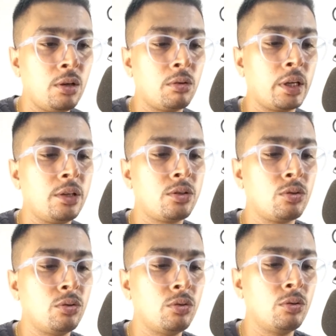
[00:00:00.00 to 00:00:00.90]
Okay,
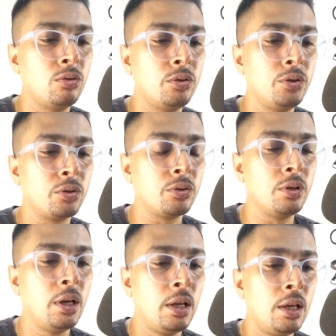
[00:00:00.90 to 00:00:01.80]
so you could
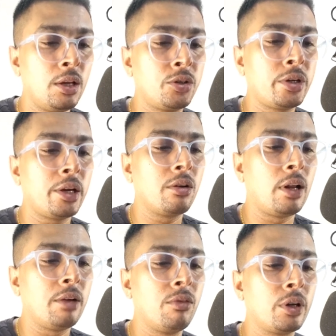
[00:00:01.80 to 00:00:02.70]
share your
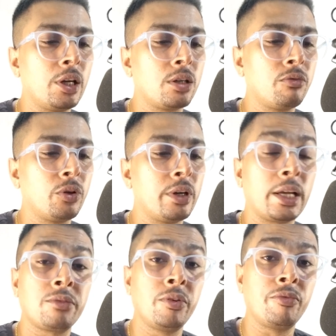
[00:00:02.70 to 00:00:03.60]
live location for the
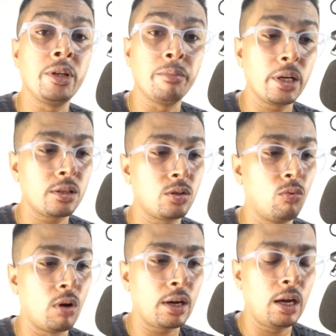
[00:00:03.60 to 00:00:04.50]
next 15 minutes or
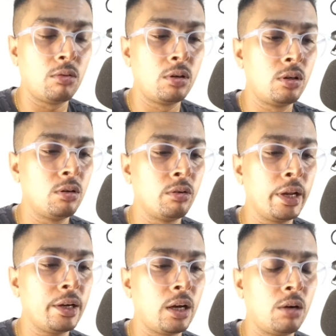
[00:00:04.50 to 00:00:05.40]
one hour or
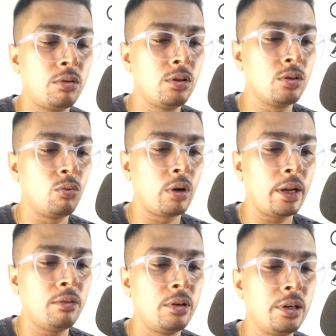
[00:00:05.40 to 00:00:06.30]
eight hours or
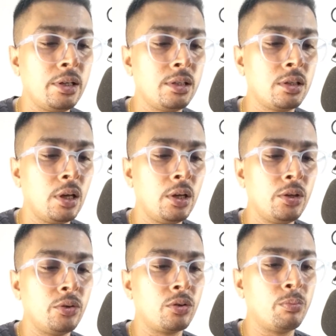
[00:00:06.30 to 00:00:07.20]
whatever it is
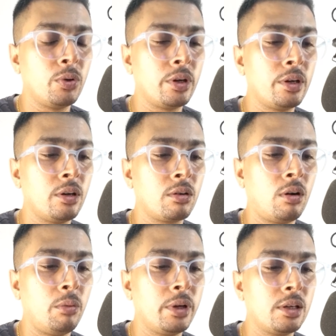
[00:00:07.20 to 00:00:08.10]
you could put in a
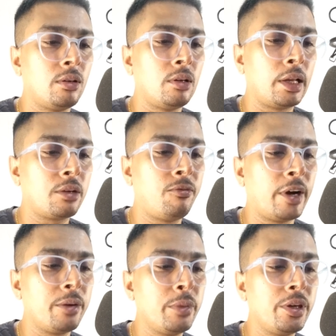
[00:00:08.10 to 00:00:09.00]
comment like find me